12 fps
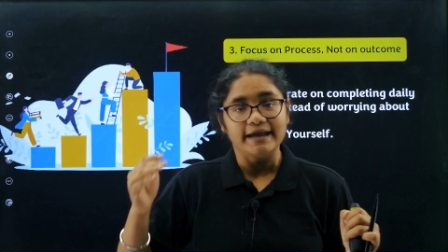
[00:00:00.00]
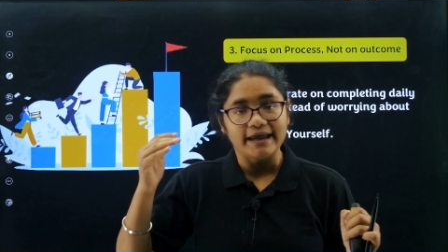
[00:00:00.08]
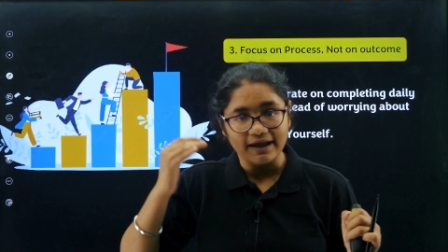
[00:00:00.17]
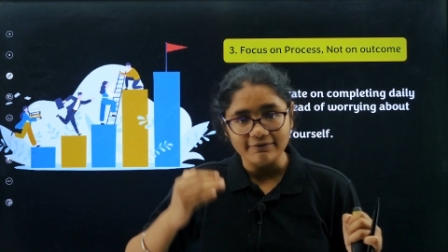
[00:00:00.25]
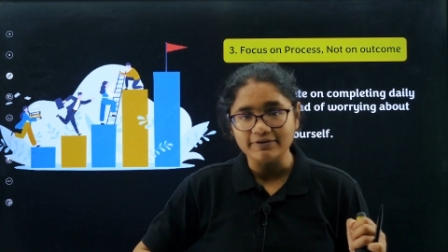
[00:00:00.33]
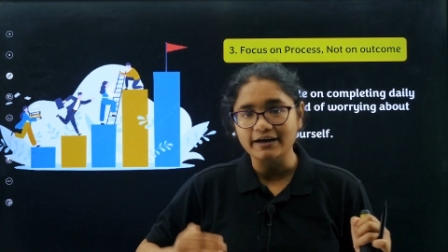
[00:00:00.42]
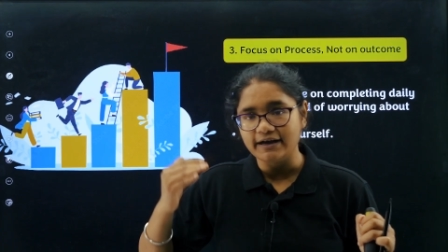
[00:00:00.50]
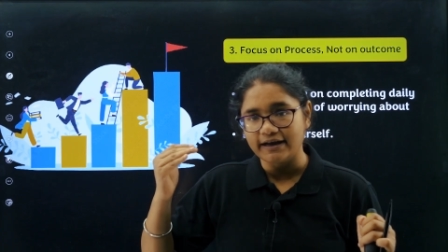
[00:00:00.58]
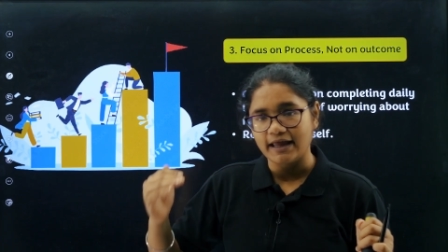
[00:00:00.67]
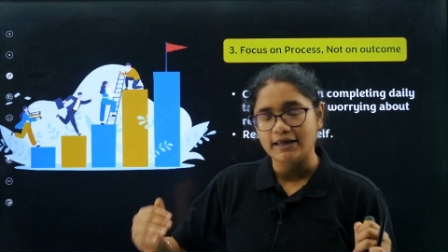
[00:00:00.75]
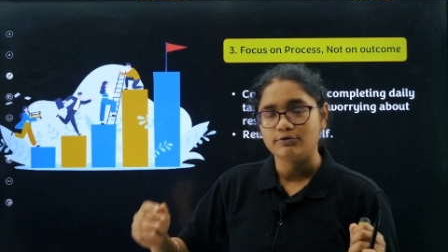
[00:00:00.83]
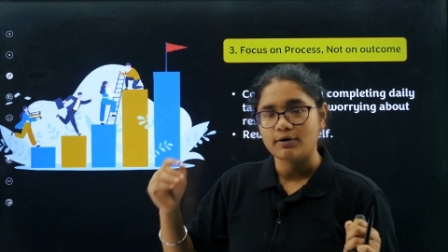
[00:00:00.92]
Every
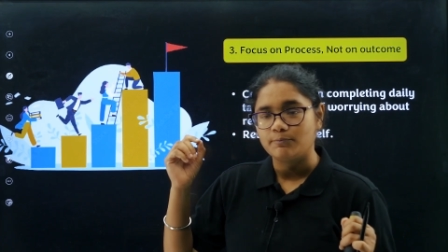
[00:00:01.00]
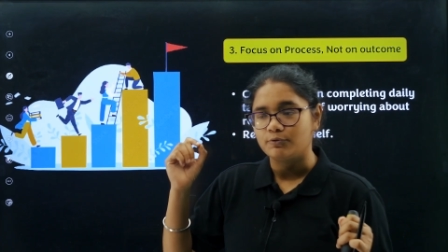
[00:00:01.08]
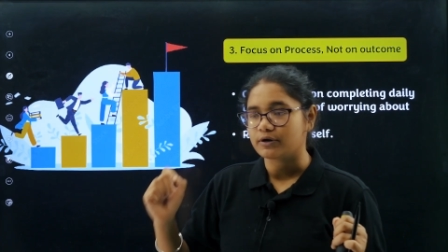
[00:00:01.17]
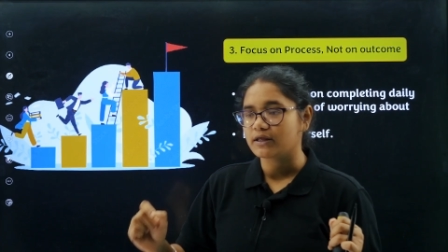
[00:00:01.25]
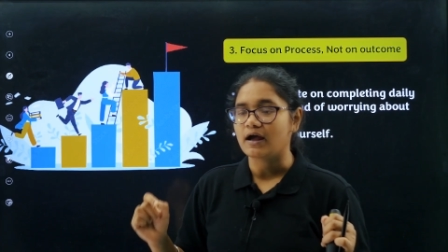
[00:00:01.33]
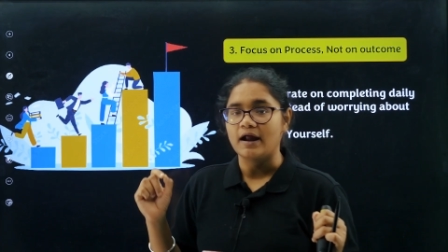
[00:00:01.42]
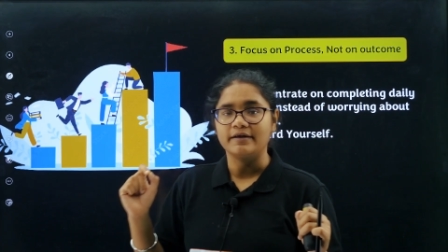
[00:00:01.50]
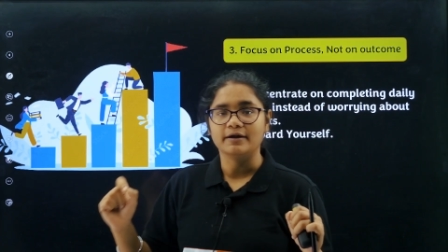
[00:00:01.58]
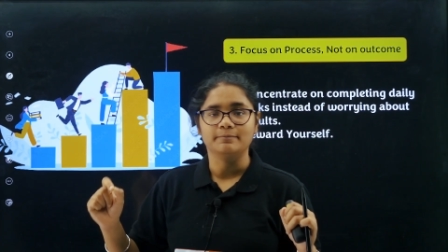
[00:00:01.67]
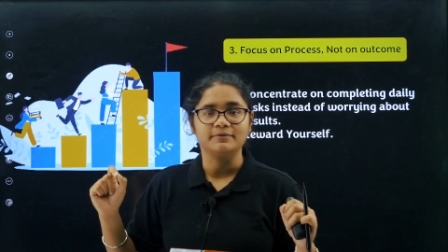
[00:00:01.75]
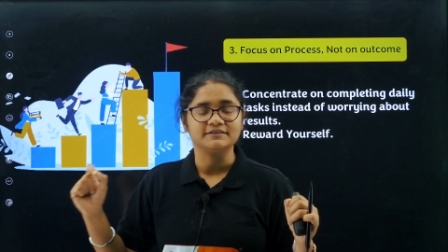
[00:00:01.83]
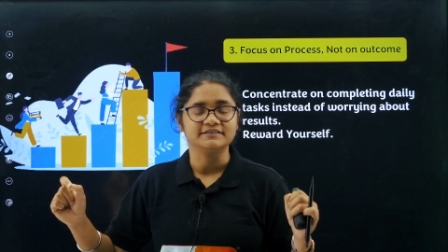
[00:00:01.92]
day you are putting
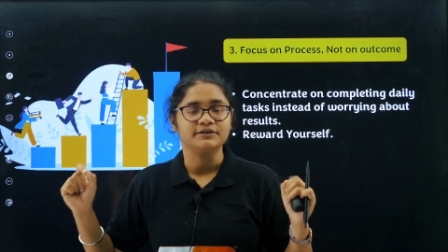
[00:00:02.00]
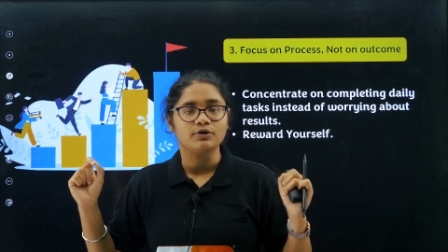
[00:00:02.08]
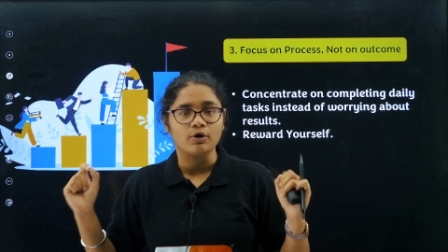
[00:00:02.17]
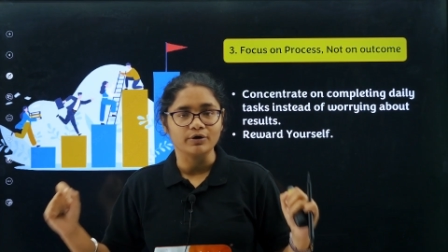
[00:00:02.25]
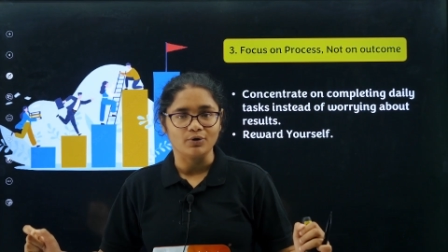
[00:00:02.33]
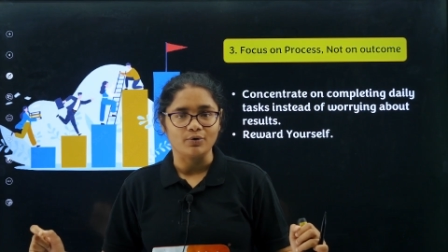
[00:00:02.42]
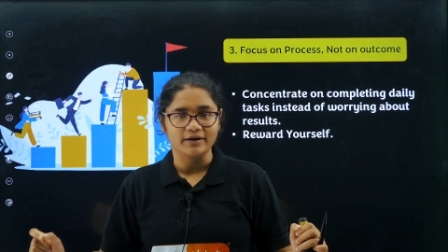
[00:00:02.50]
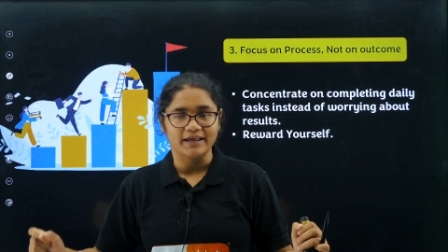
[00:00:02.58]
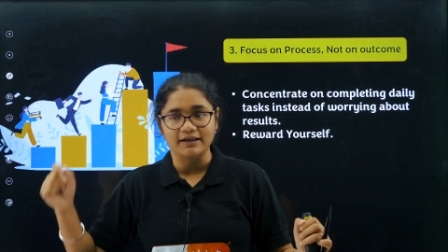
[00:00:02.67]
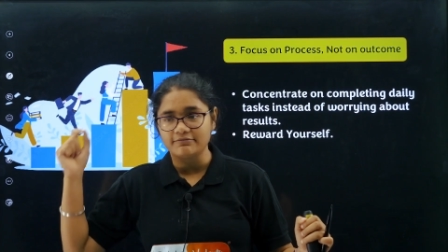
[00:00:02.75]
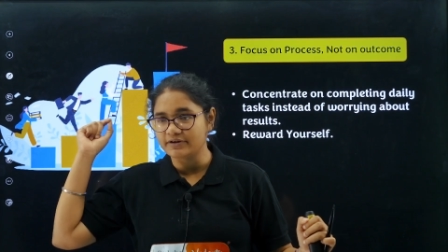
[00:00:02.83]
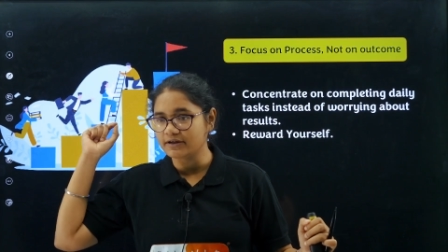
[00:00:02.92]
100% or not.
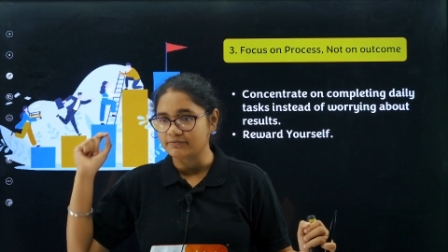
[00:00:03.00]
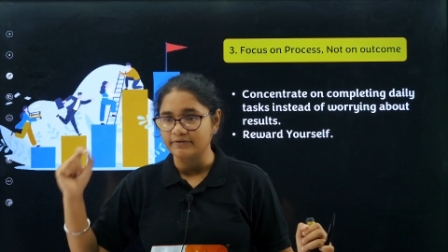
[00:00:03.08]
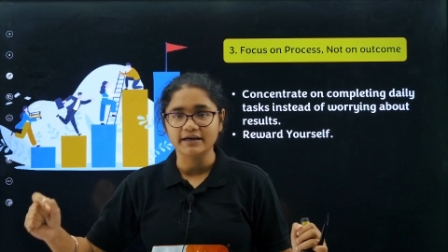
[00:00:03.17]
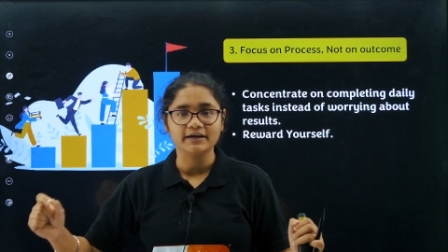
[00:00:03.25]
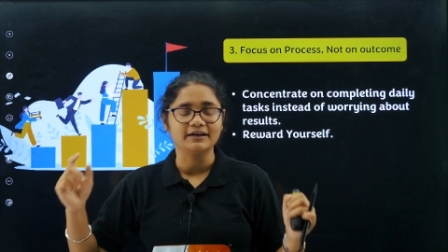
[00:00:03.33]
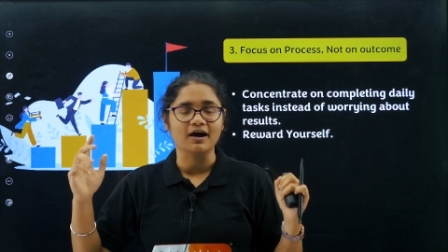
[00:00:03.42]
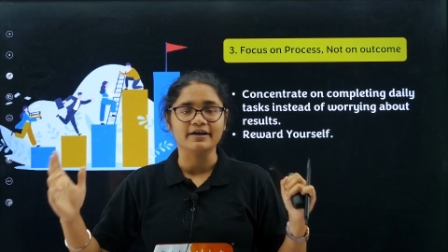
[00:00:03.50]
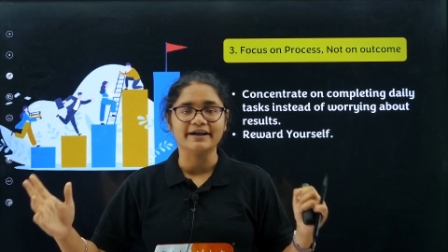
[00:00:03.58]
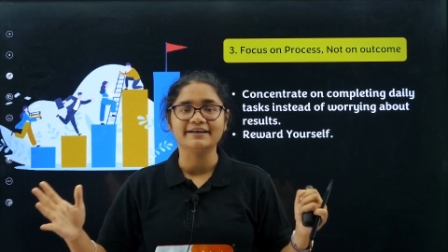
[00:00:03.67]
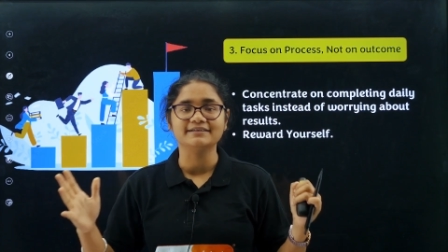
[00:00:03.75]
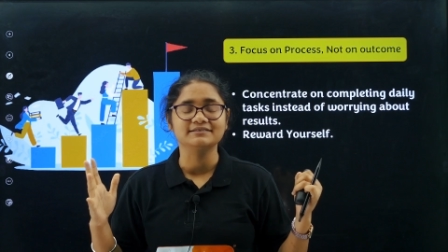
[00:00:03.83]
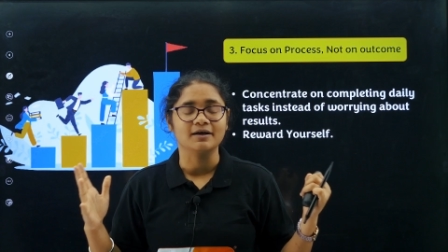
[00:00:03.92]
Every week
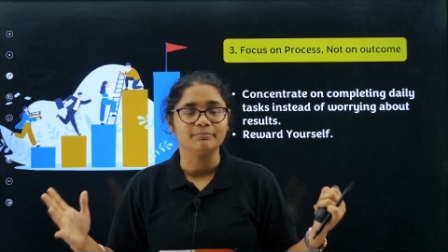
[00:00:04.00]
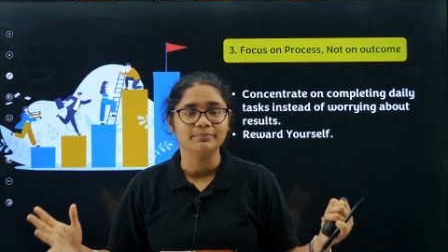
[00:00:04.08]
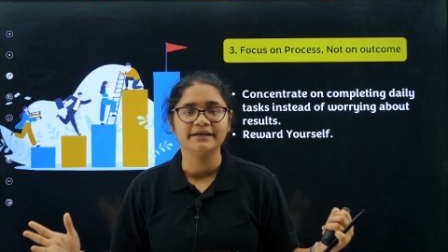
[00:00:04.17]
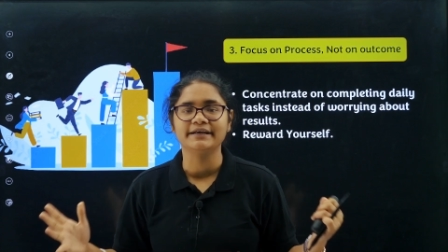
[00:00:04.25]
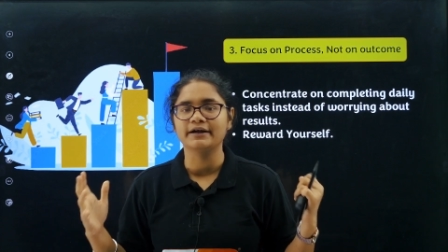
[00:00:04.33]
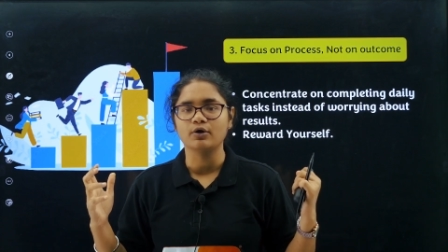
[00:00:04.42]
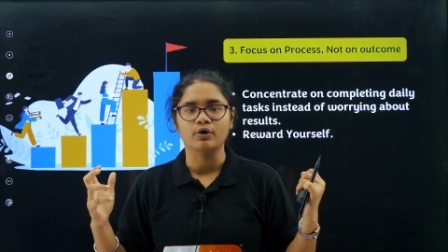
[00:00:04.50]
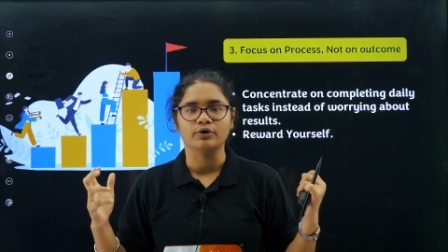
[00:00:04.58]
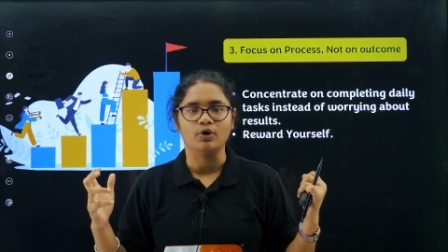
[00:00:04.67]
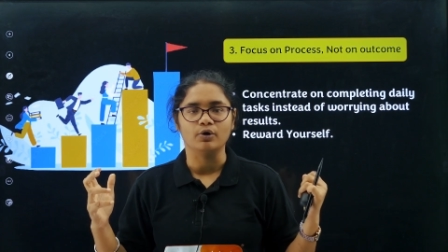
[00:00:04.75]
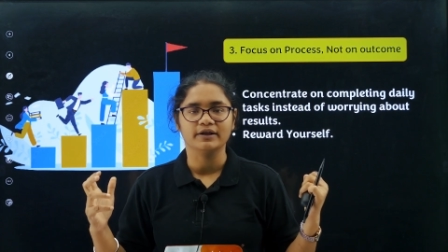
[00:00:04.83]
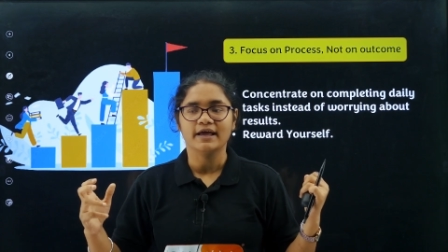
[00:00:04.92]
target is completed or
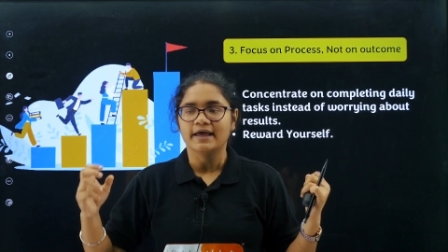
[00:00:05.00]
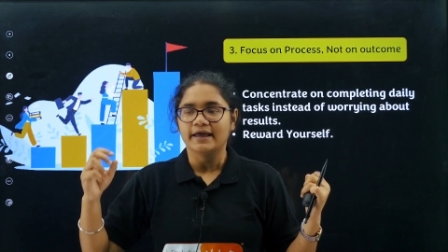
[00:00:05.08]
not.